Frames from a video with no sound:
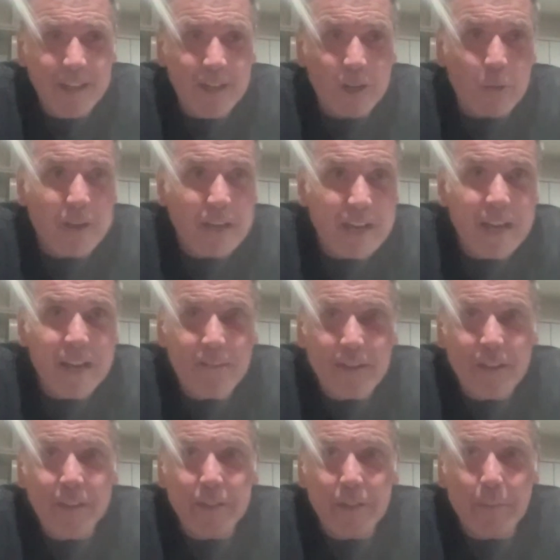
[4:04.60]
You know, get
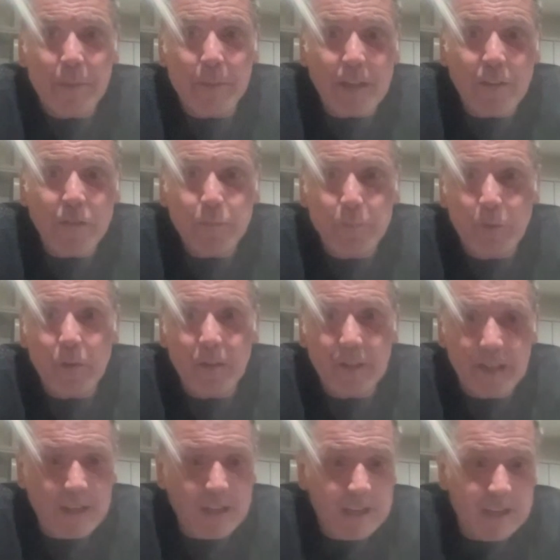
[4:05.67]
even to the playoffs. But
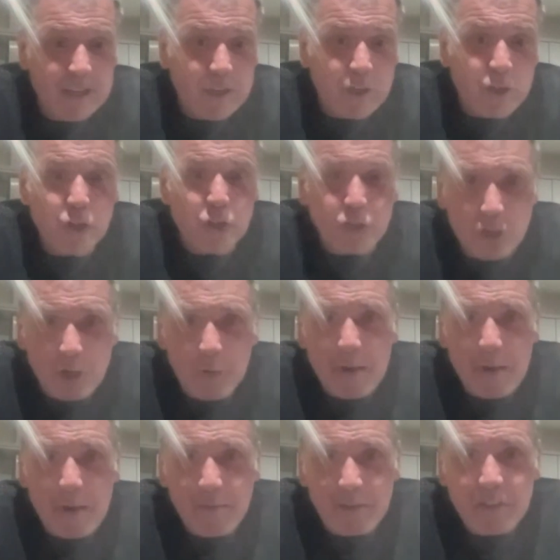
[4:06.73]
you just knew
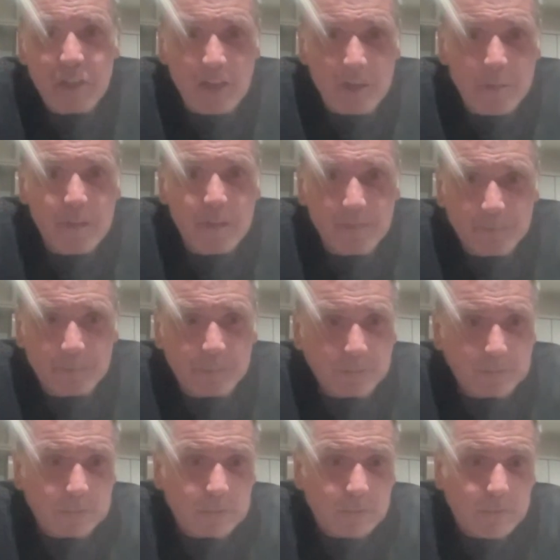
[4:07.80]
every time
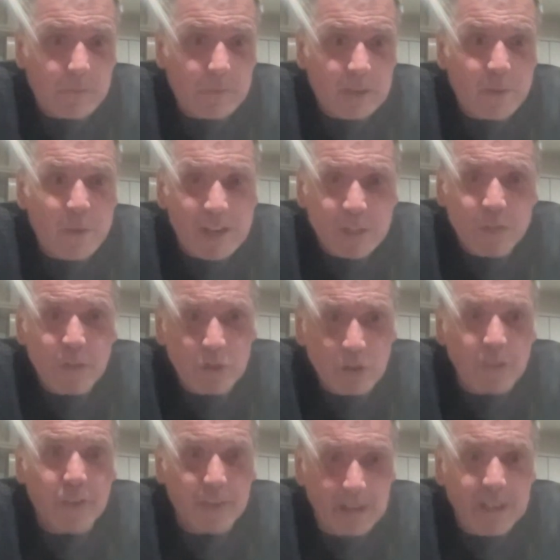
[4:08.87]
you asked for
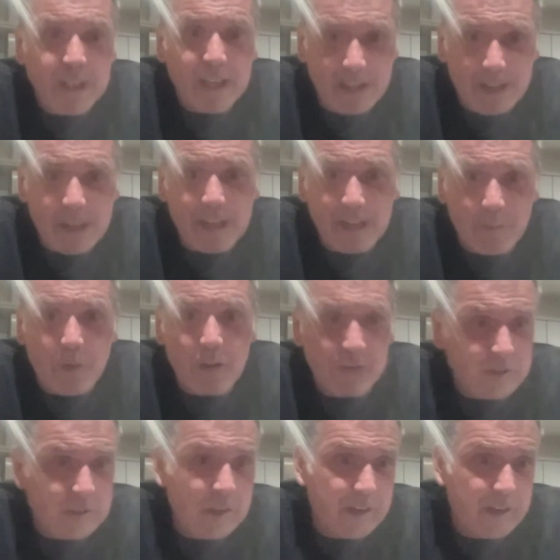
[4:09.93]
something, it
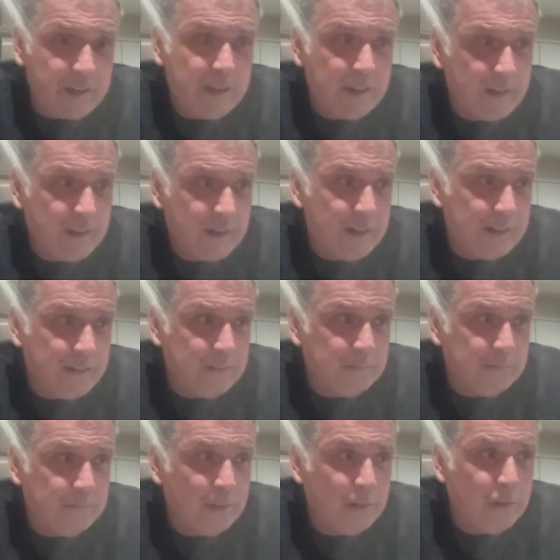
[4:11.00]
was like a
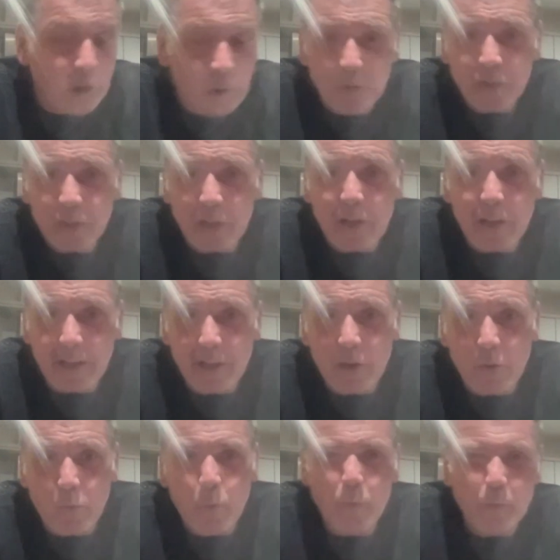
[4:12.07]
no. It's not like,
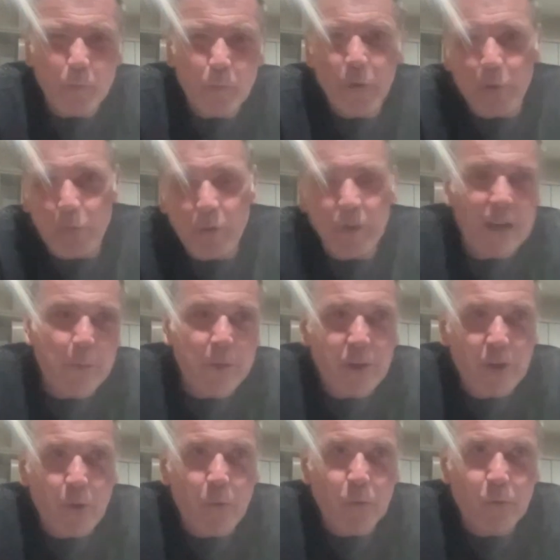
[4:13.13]
oh, well, can we
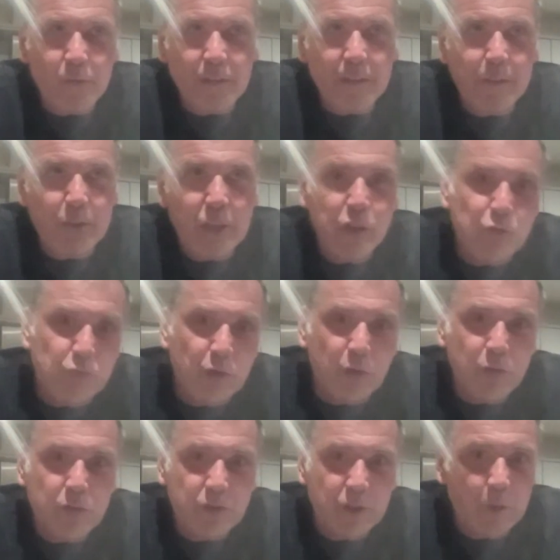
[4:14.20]
go this
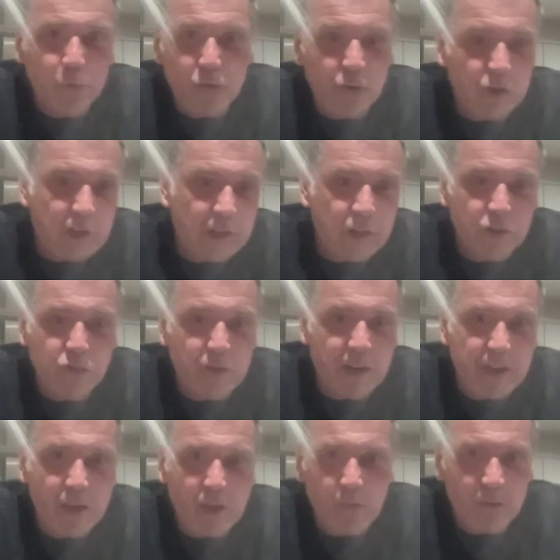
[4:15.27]
route? No, it was just like a
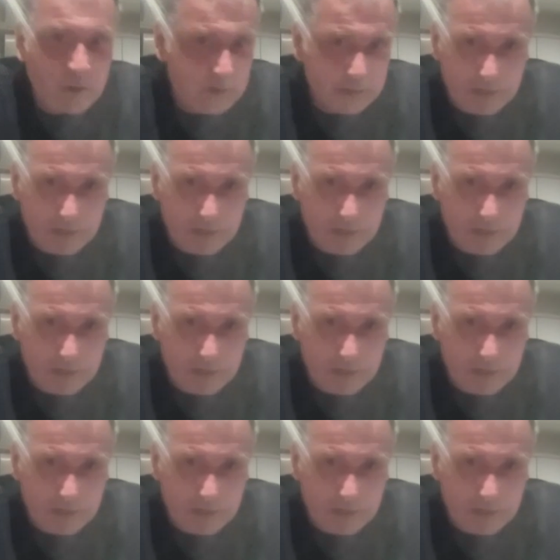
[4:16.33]
straight no, not